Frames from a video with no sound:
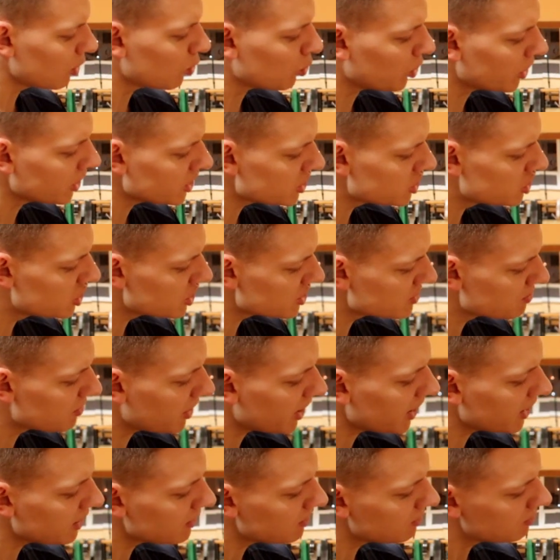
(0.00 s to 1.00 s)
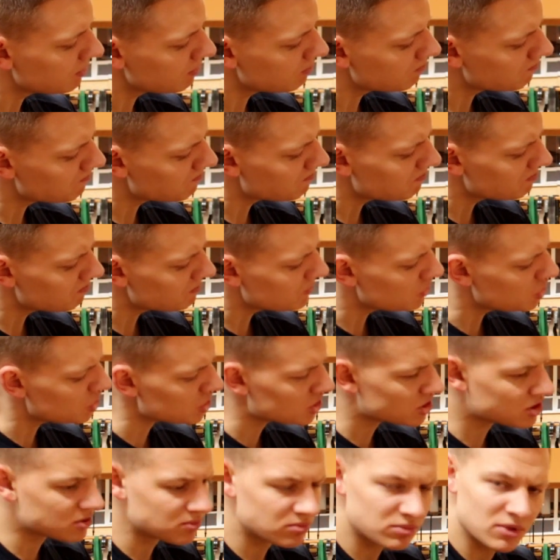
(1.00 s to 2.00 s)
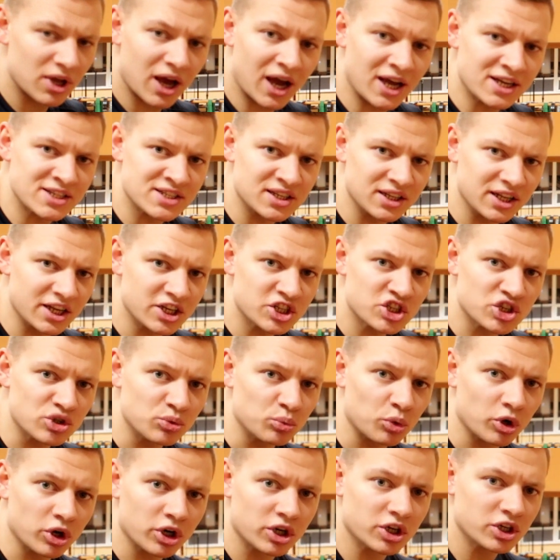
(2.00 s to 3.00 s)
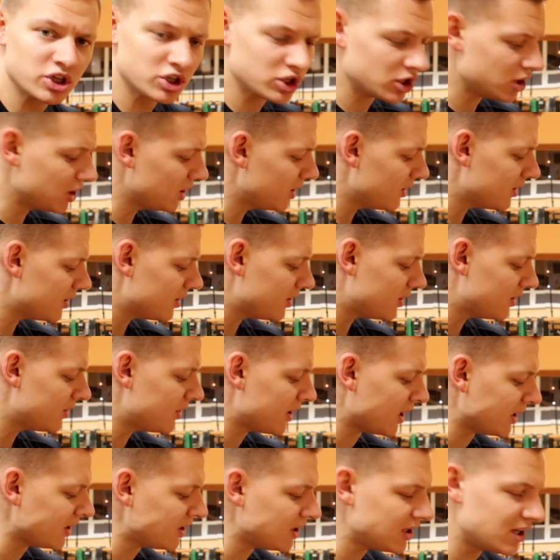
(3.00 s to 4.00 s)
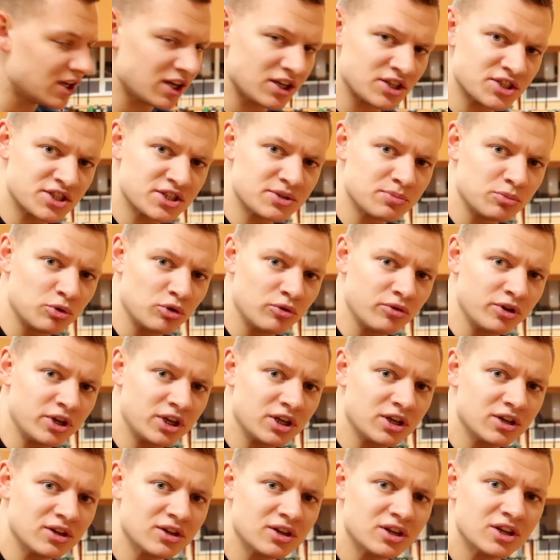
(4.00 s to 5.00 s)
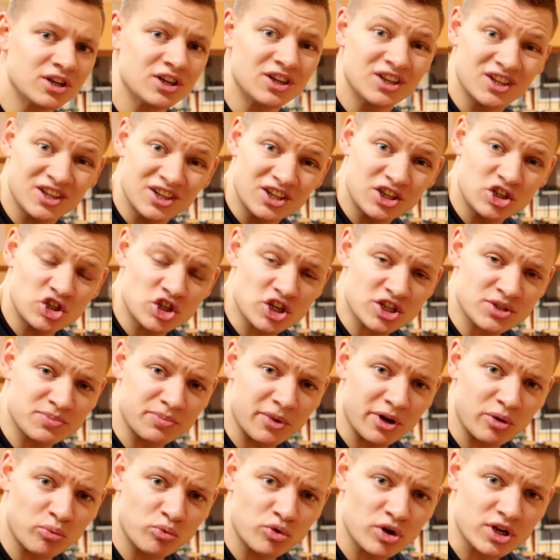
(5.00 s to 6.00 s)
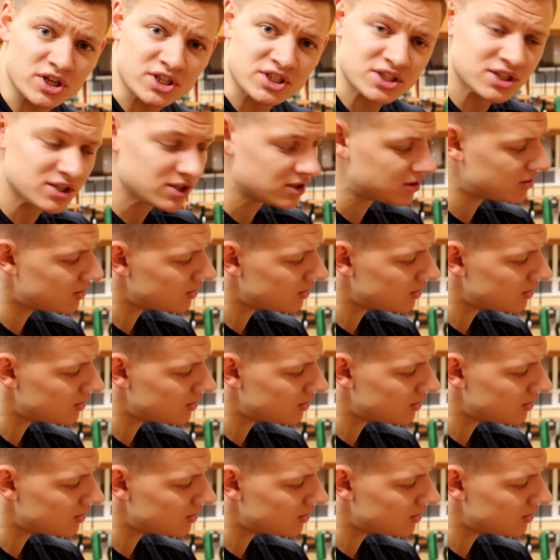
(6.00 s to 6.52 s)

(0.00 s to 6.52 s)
One is just by just isolation work. Nothing else is moving, just my wrist.